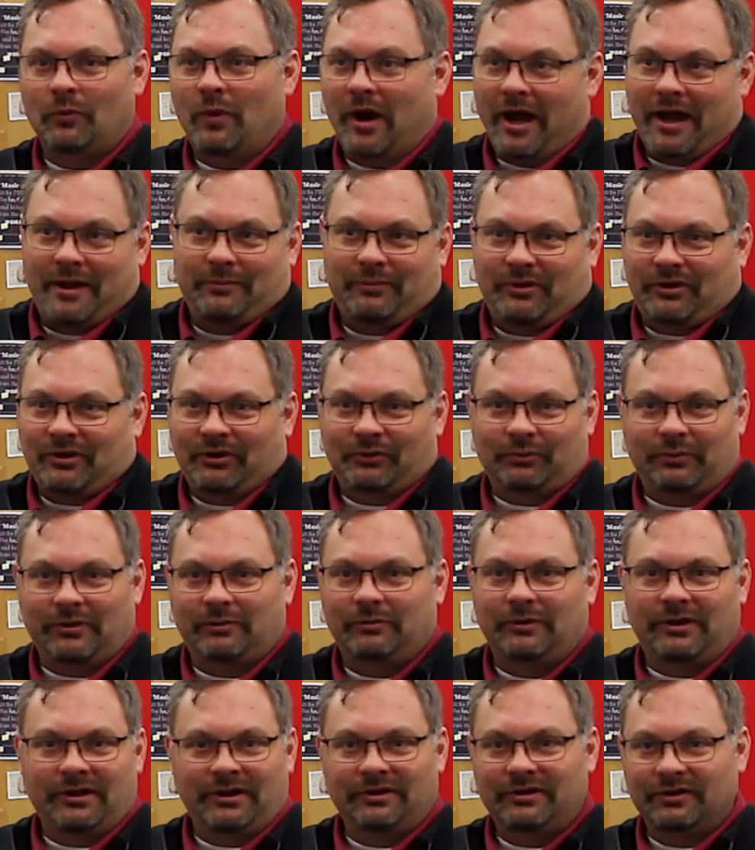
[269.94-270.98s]
Why? Because we
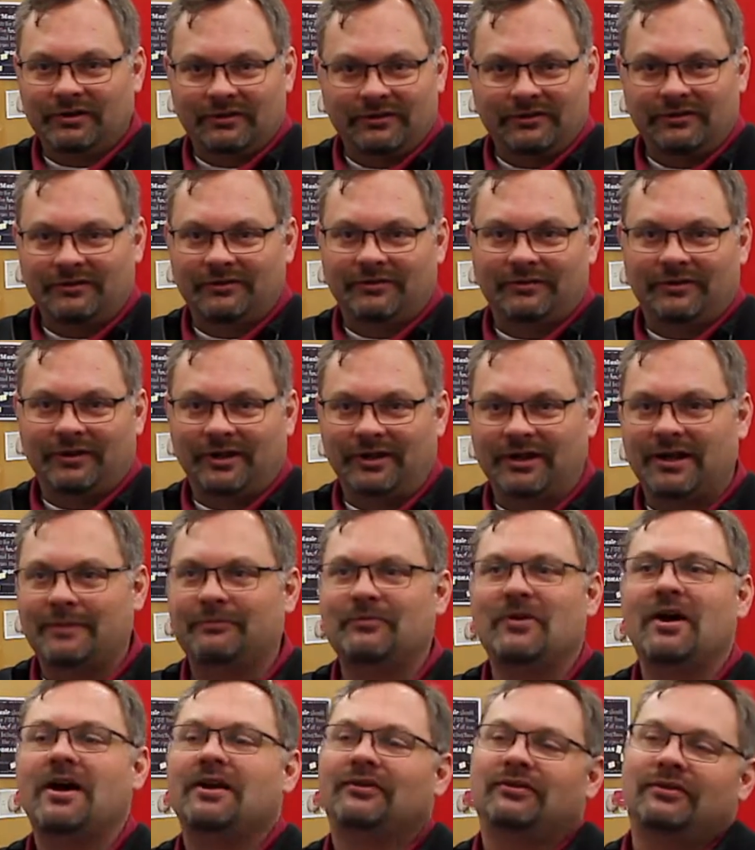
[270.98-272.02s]
read. And I'm
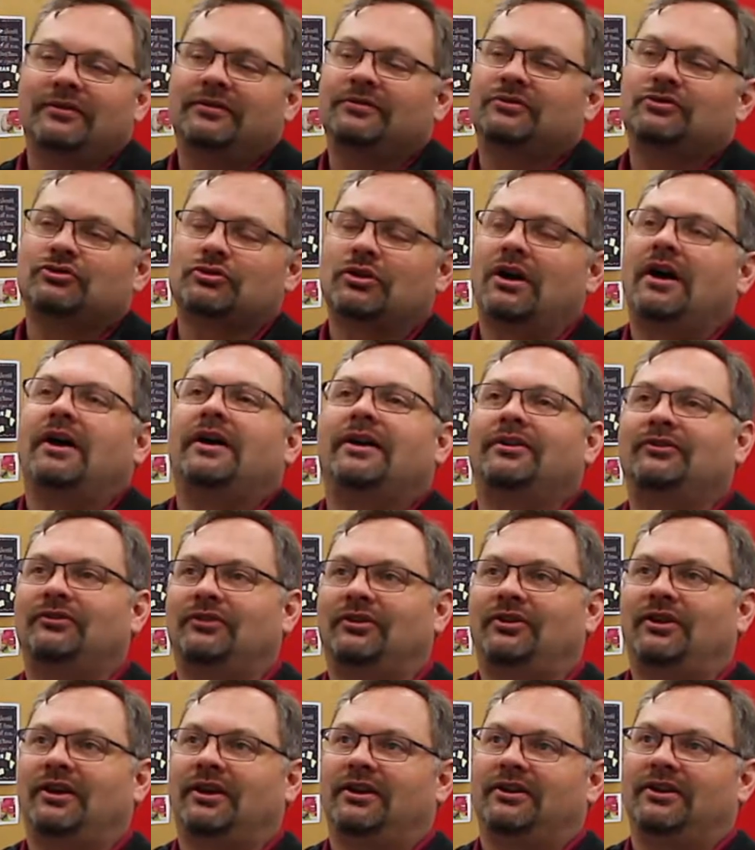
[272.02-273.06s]
not trying to
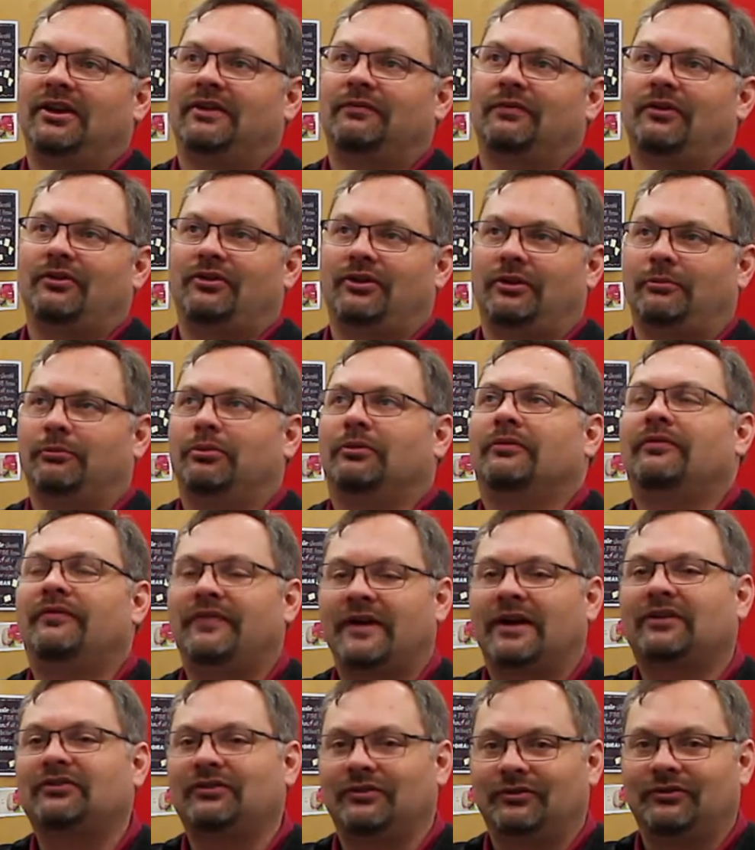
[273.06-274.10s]
get everything
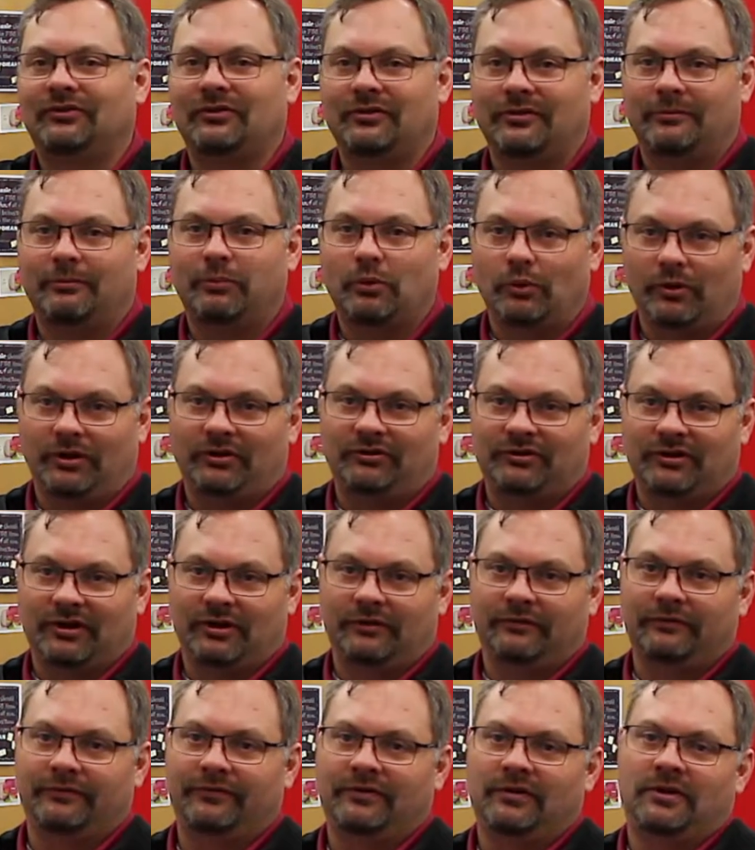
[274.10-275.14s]
perfected to the point
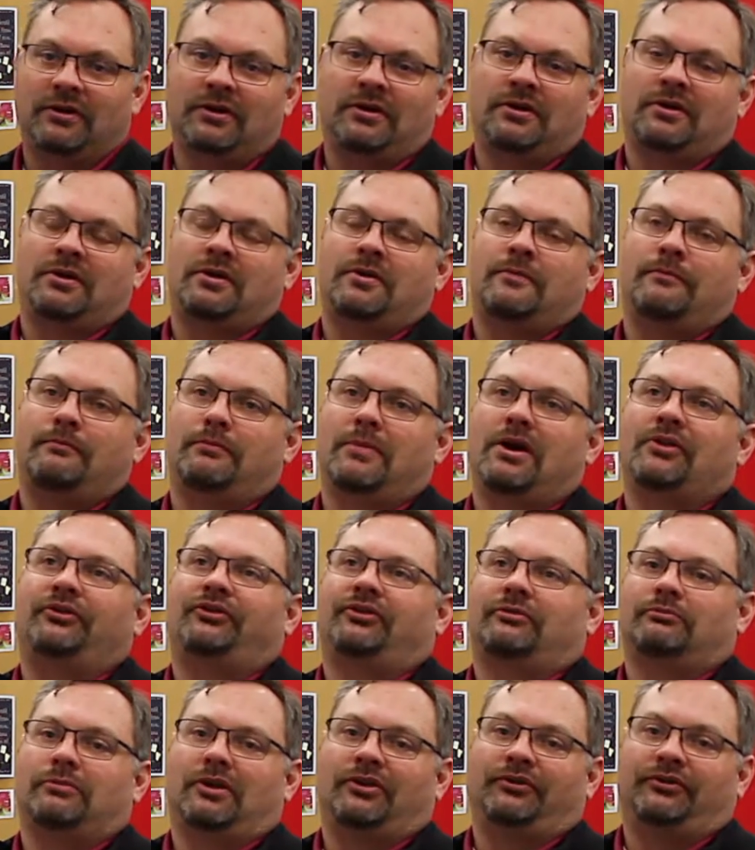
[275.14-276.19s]
of months
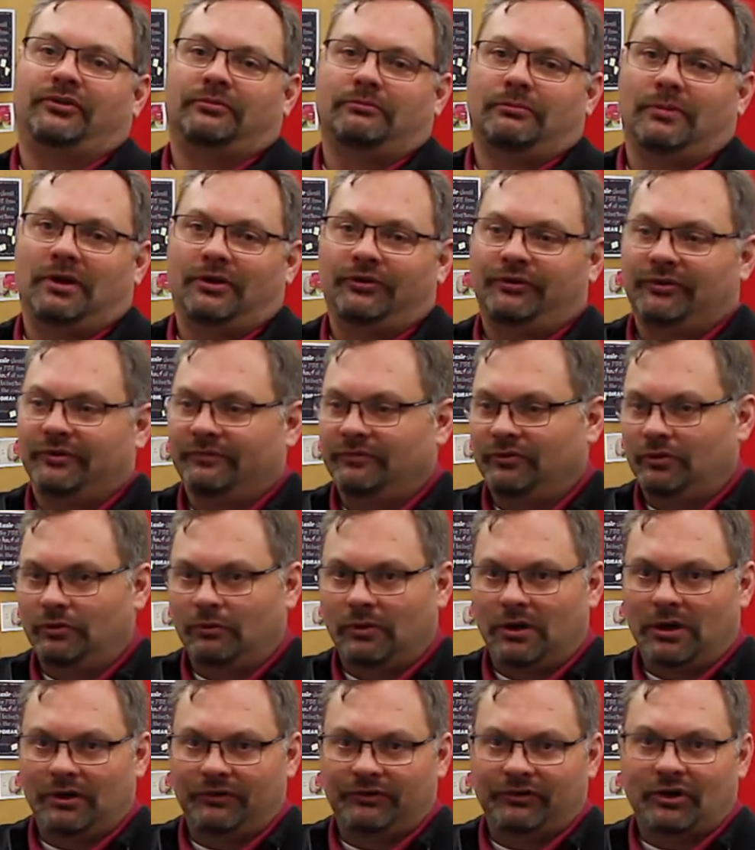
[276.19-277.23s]
and months and months of
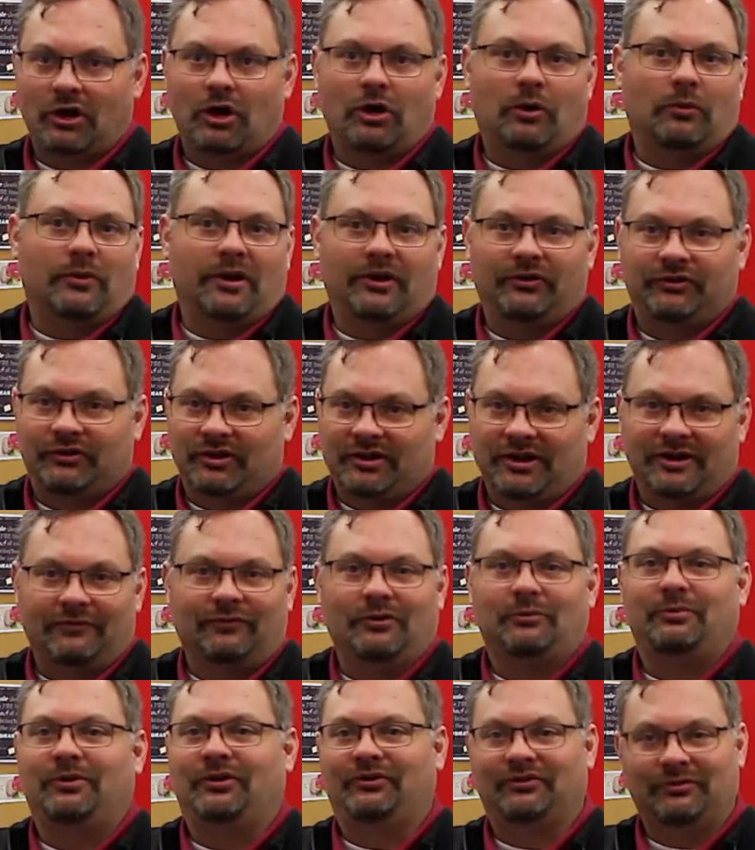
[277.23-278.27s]
nuance always on
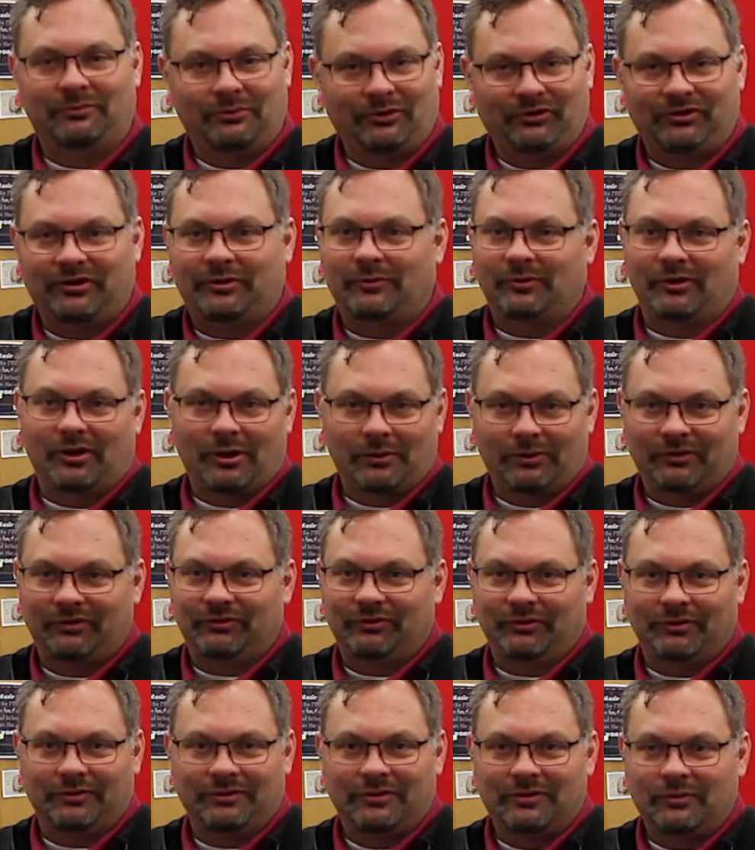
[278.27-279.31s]
every piece of music we always
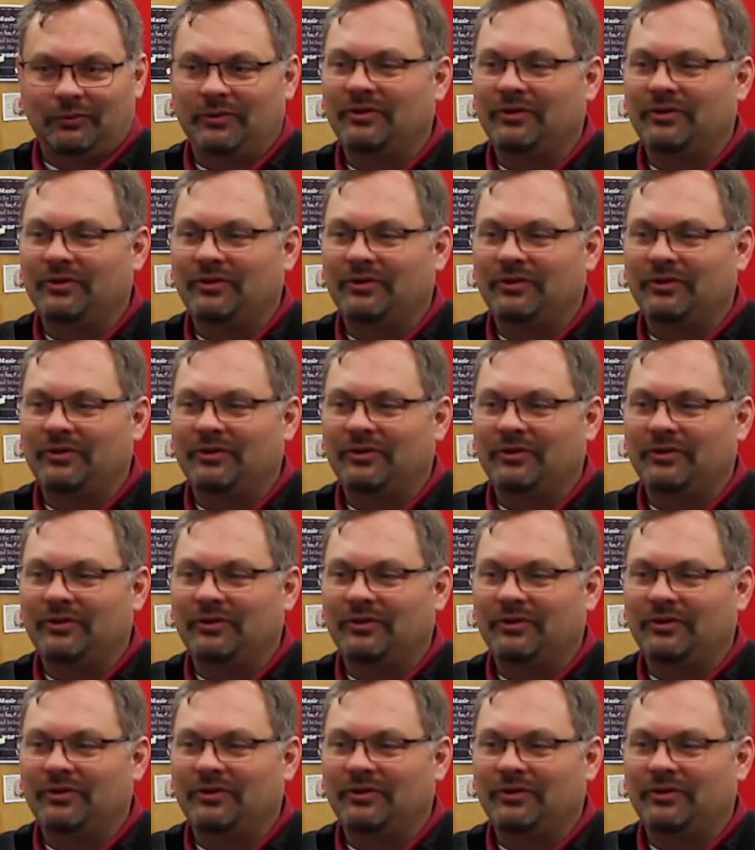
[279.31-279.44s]
do.